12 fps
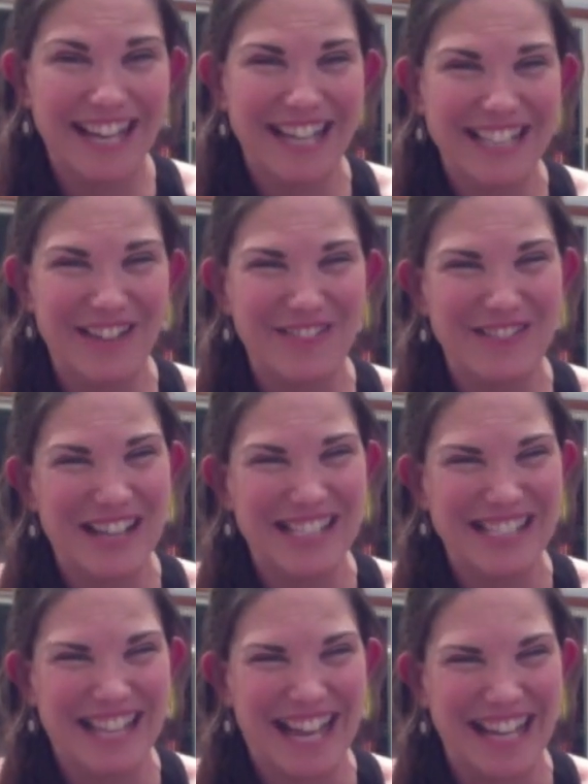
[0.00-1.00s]
Just
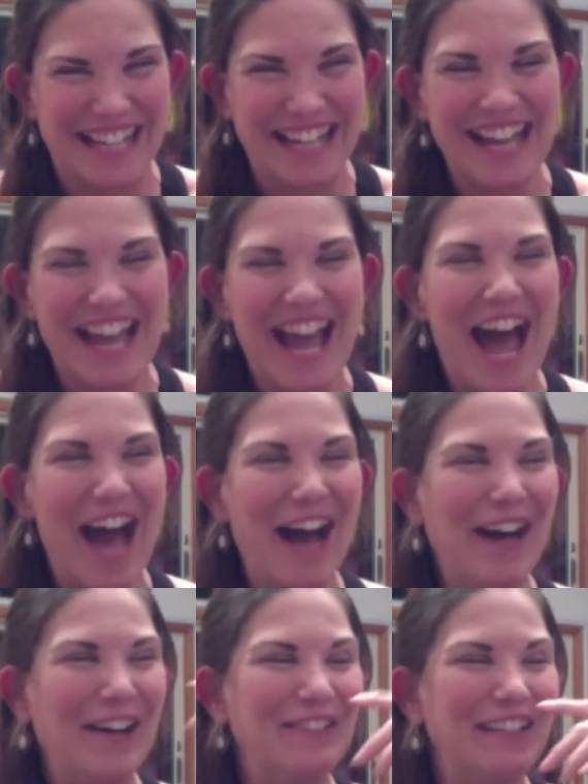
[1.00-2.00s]
like,
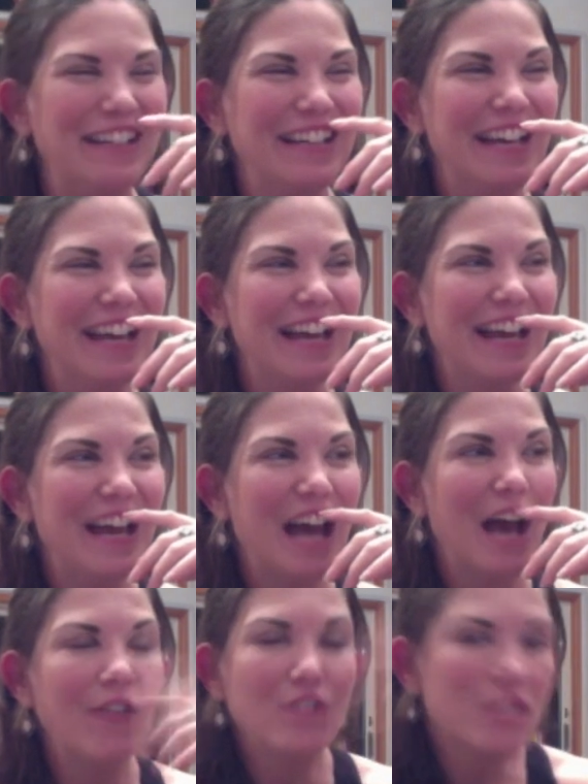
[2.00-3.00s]
of
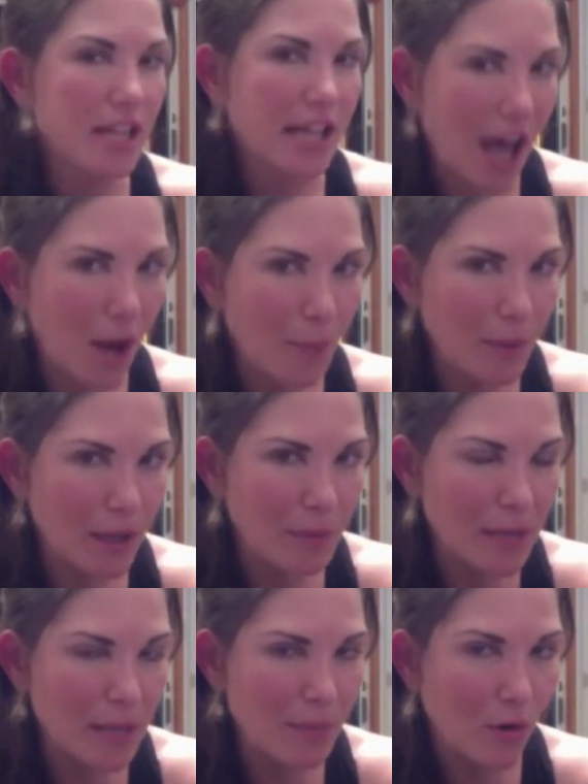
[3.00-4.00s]
just like helping
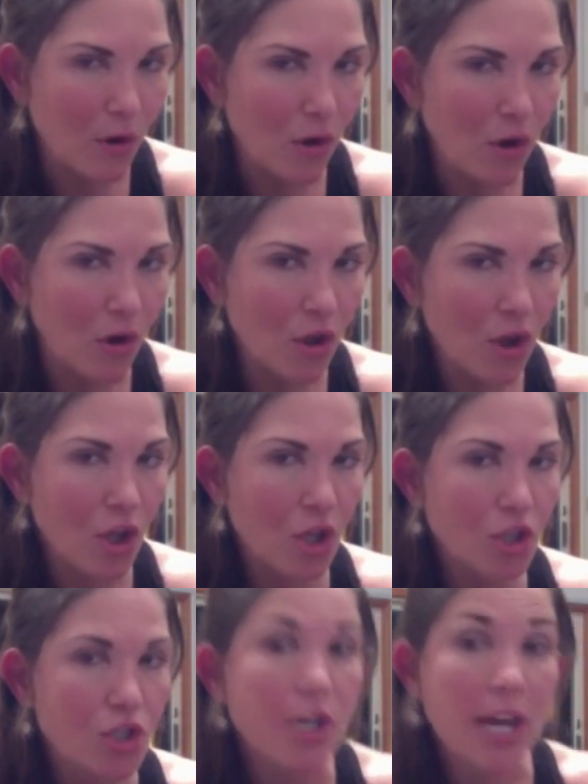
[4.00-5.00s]
people
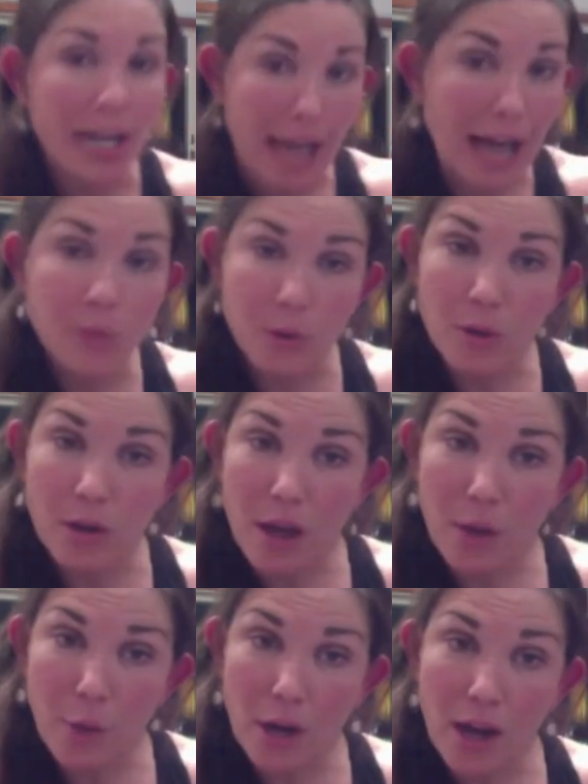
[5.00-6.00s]
to connect with
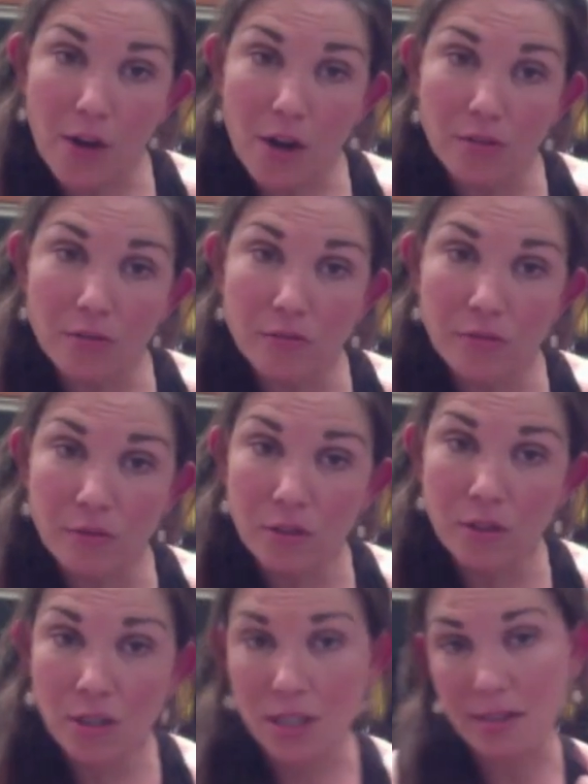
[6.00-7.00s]
one another,
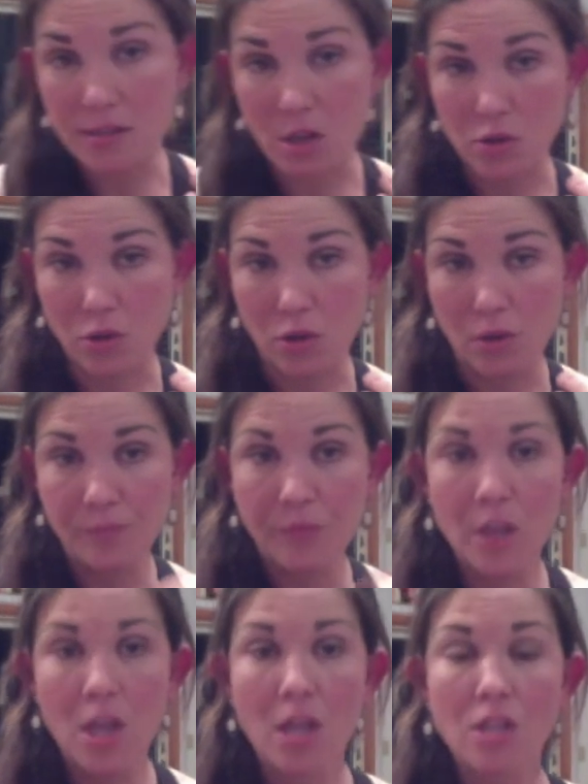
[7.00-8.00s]
because it's social,
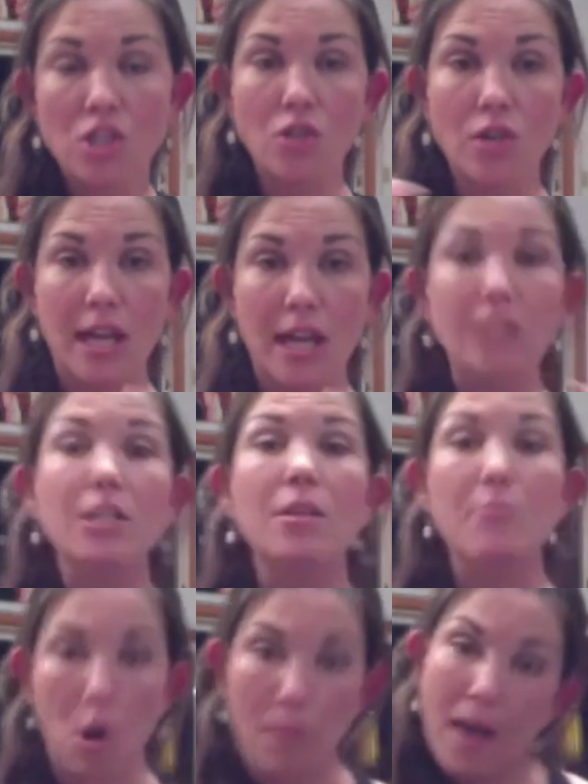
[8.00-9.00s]
to connect in the
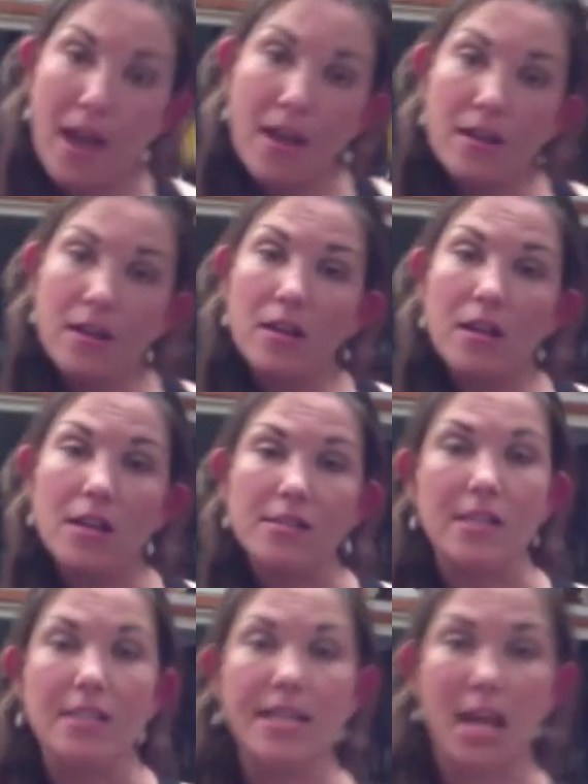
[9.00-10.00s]
moment because of
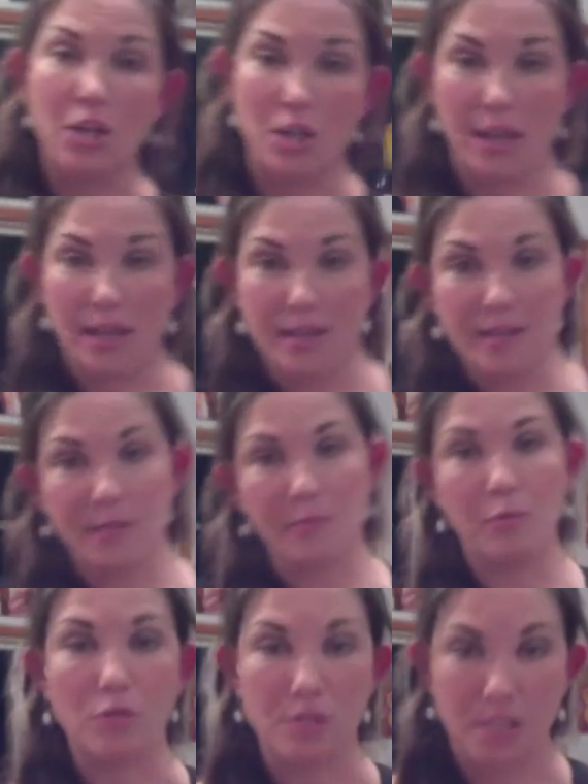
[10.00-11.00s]
the tension that
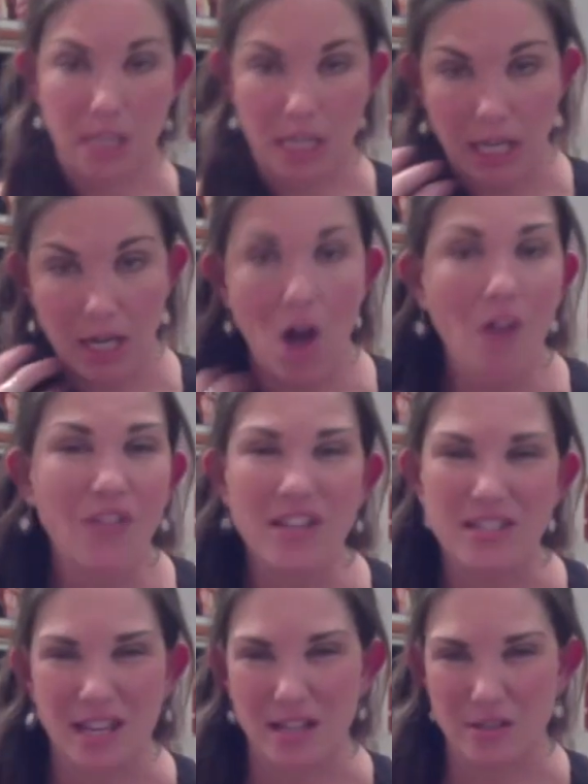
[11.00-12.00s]
pool is needed. All of these
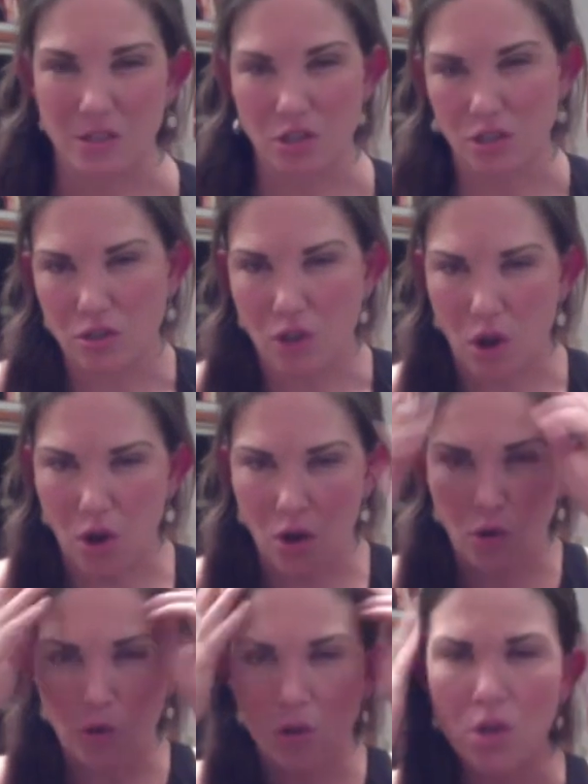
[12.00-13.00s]
things are just
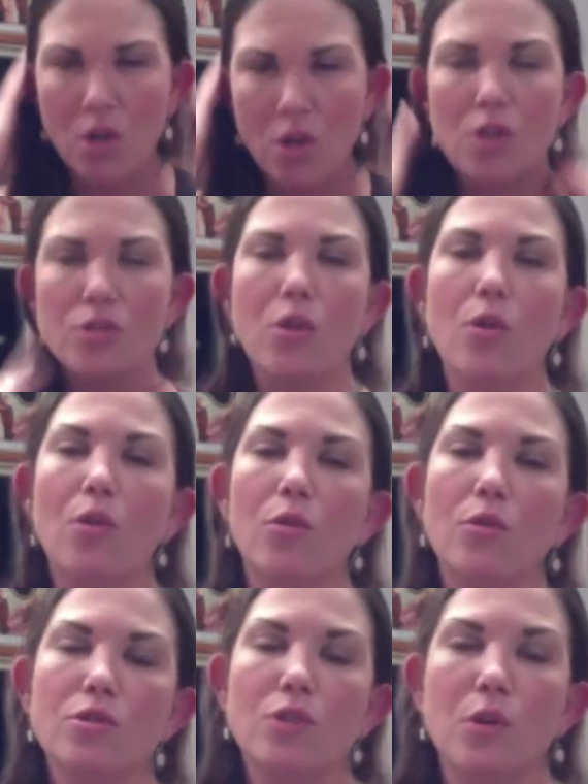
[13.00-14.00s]
so
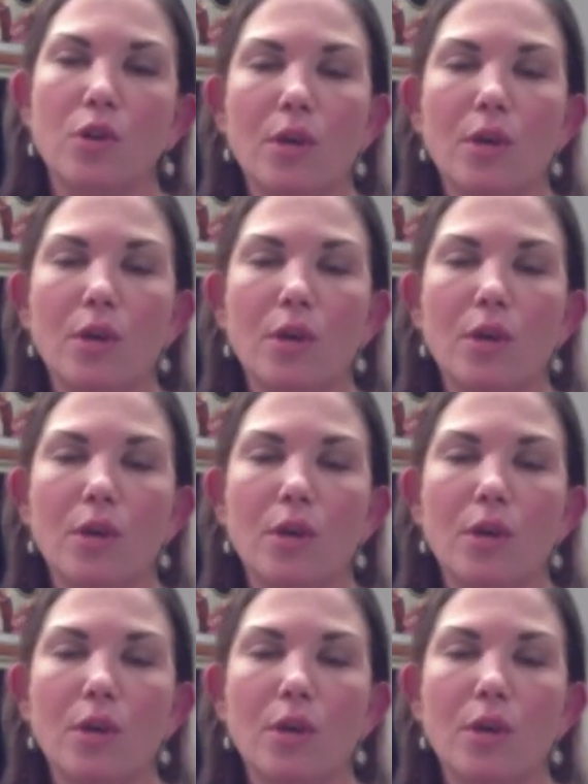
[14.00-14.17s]
good.